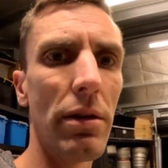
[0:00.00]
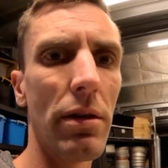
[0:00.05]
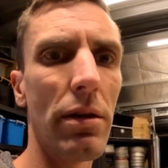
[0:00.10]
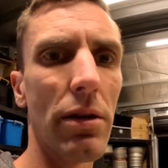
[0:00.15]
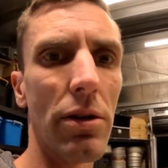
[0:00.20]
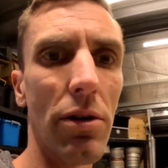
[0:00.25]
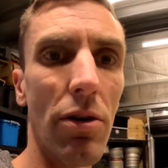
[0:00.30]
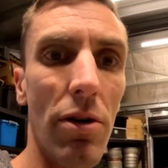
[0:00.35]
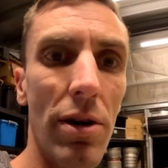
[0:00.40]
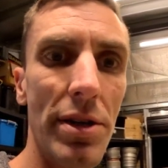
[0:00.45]

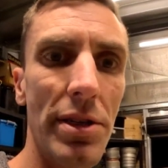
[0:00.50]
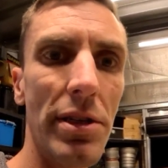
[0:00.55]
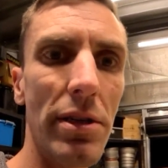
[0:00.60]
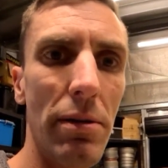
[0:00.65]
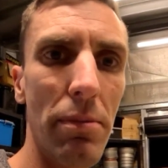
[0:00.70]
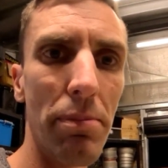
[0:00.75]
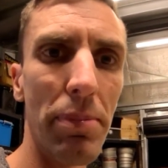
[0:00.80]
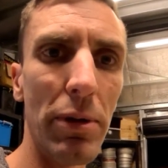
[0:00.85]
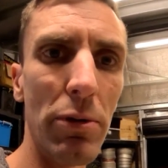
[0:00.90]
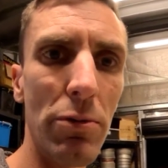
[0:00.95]
guys
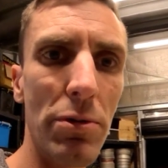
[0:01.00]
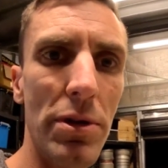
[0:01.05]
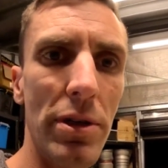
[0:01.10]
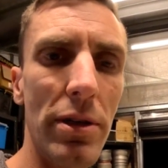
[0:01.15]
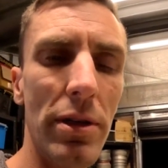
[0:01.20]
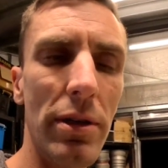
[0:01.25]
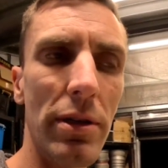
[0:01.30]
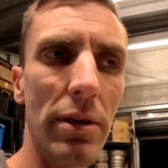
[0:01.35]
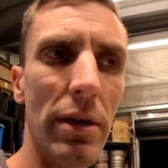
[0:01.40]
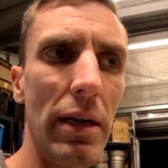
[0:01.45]
that built
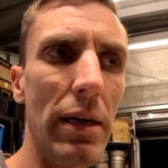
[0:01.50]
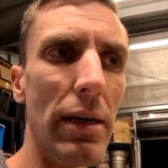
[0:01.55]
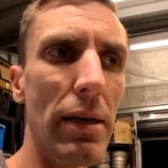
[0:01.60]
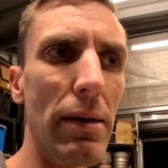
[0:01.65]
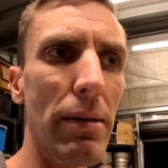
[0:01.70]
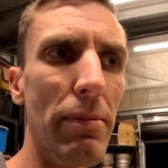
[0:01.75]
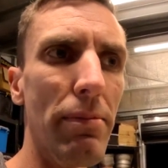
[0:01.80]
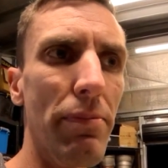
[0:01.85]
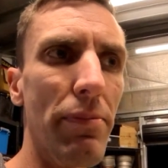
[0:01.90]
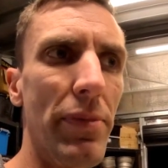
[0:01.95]
it,
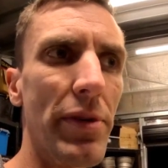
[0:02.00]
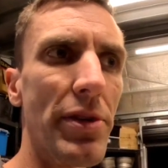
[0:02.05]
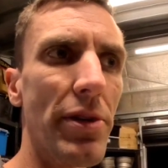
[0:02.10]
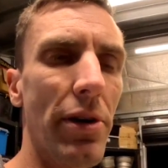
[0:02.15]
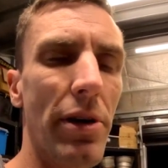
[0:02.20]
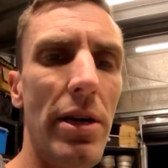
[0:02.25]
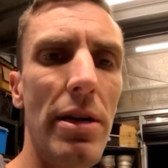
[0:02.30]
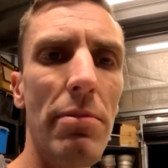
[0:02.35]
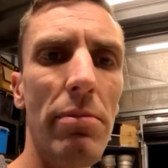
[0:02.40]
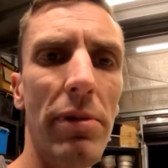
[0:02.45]
so
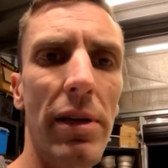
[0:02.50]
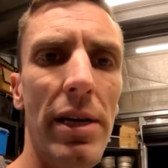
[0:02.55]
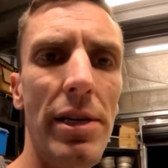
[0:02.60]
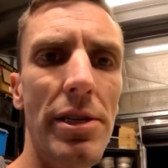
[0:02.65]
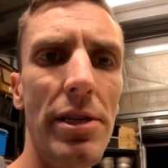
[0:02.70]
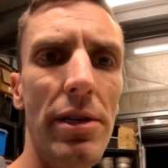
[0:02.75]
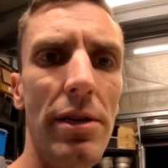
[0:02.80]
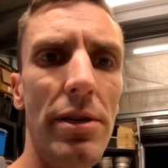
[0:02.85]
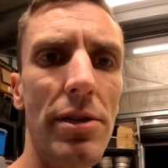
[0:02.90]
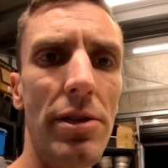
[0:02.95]
Kim
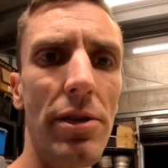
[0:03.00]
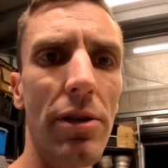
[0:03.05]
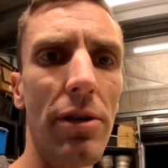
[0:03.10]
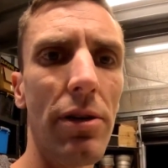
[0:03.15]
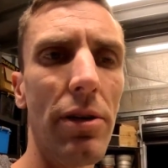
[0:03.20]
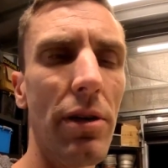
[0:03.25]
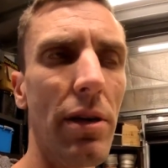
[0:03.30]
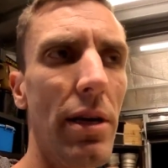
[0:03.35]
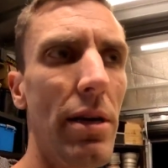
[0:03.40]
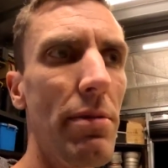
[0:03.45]
Ledger,
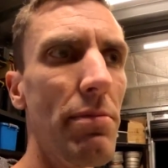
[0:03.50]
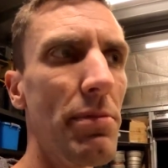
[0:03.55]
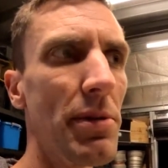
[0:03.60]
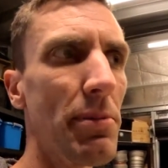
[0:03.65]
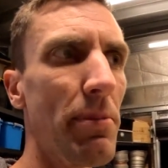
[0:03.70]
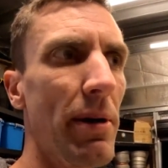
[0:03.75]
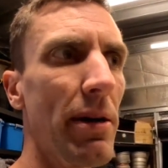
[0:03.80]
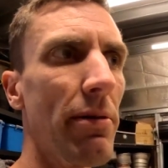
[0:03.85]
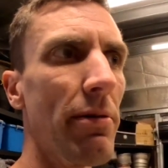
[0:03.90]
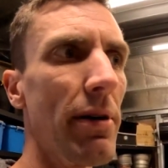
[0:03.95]
so Kim's
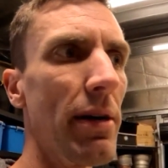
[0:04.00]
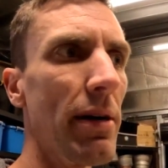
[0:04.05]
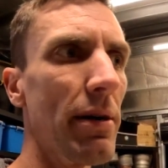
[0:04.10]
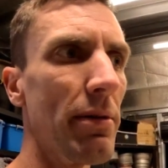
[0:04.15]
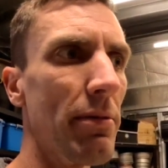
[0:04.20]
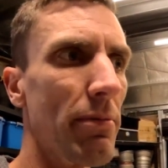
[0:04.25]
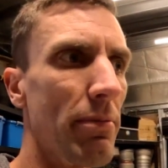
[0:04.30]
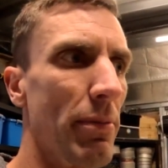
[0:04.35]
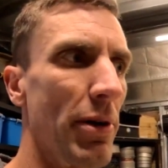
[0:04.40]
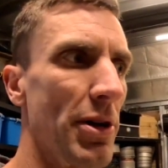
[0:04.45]
been
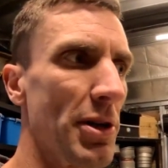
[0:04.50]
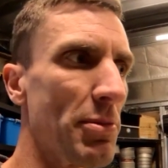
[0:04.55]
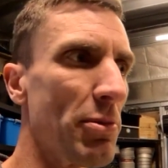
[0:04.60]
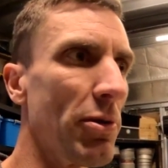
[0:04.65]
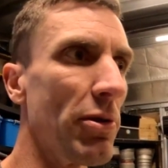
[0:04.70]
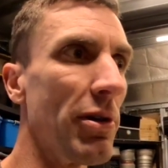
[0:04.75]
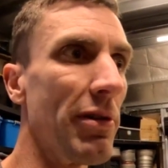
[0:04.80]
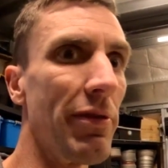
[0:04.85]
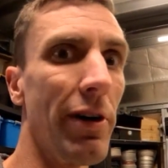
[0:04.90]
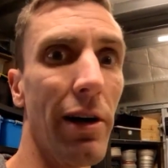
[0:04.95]
around
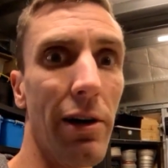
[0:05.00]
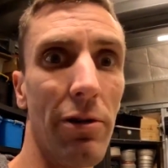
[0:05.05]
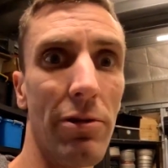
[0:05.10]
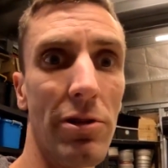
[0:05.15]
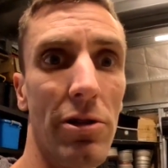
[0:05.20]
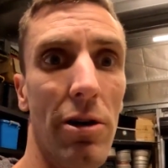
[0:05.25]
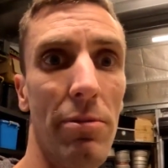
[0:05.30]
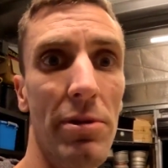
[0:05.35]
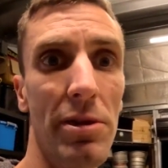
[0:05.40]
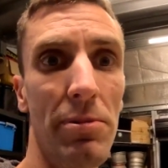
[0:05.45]
motorsport a very long
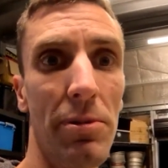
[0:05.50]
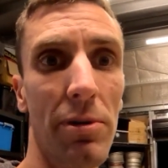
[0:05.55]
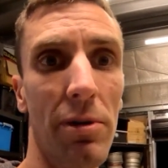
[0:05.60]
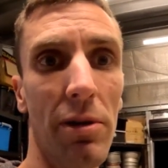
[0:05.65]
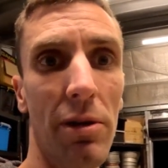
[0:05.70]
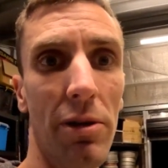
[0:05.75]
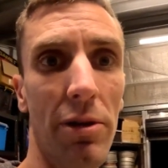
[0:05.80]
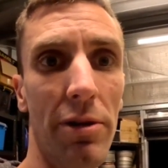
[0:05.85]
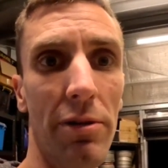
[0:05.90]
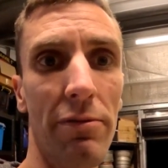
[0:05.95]
time. He's built a
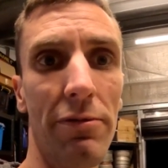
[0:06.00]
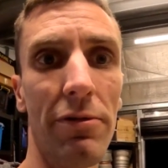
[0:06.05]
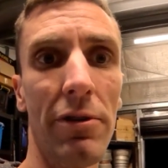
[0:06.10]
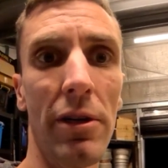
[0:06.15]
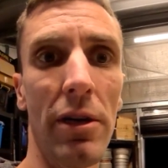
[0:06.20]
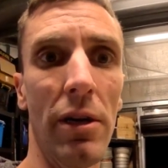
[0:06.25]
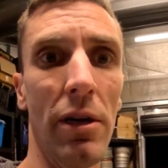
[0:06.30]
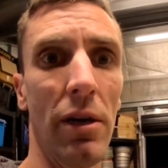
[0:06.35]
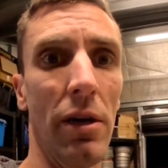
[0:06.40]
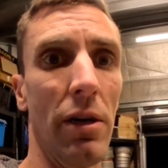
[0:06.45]
lot of
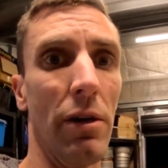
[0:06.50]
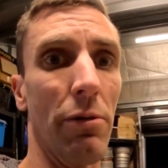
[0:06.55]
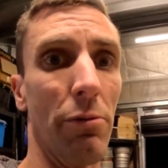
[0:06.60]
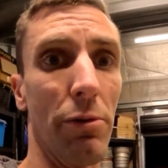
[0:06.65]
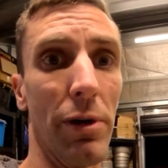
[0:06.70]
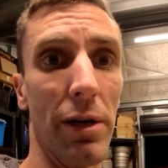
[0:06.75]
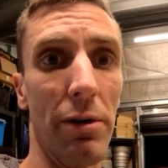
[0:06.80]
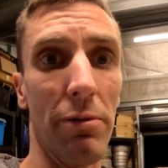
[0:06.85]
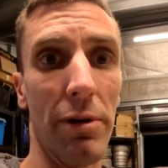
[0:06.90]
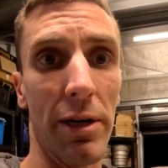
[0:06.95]

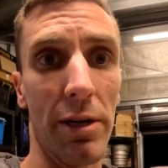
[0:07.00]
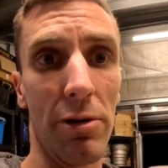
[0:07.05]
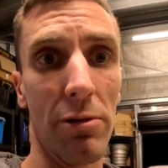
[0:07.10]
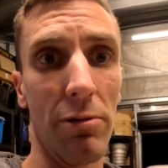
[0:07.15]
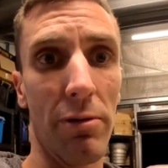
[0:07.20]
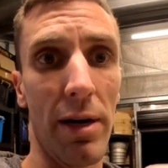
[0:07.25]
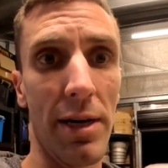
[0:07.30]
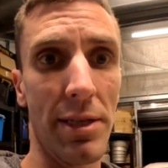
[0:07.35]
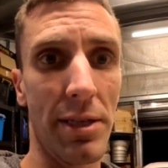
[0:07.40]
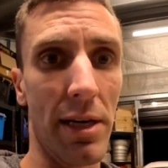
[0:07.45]
really cool
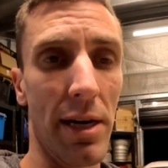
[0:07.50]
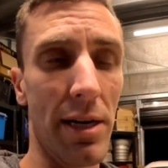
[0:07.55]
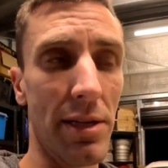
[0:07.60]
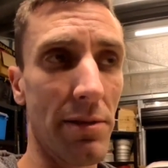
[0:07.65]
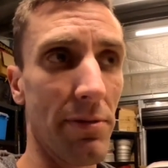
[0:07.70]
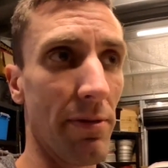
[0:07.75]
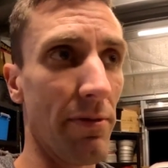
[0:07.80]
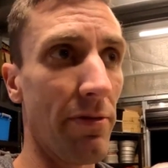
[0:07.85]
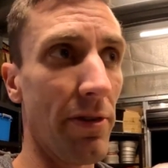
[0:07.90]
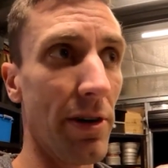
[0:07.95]
race
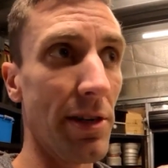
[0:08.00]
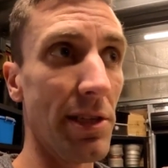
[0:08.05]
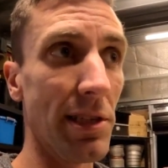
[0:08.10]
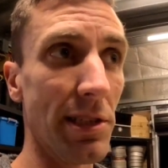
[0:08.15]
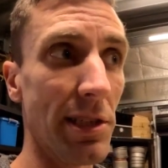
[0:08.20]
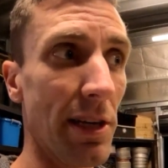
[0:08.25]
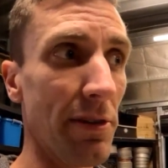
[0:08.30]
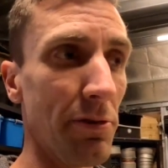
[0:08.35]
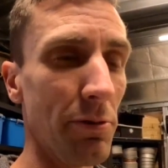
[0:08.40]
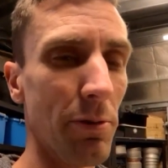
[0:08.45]
cars, very
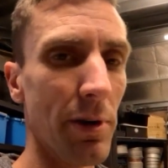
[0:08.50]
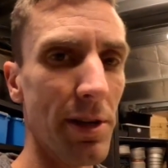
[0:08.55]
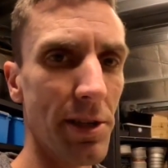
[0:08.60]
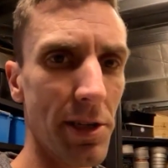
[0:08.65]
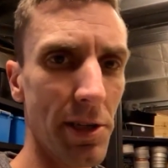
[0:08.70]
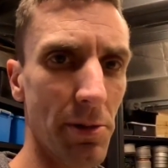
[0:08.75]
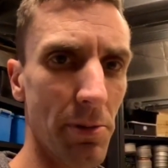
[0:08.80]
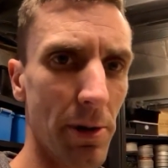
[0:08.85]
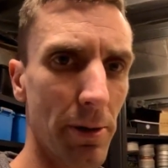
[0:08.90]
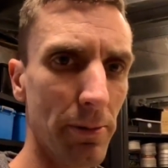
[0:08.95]
successful ones
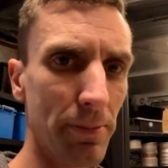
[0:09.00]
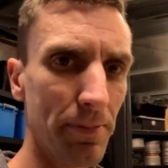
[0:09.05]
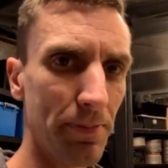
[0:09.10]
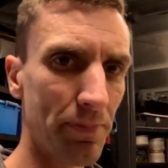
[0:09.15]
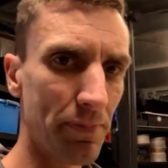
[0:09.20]
as well.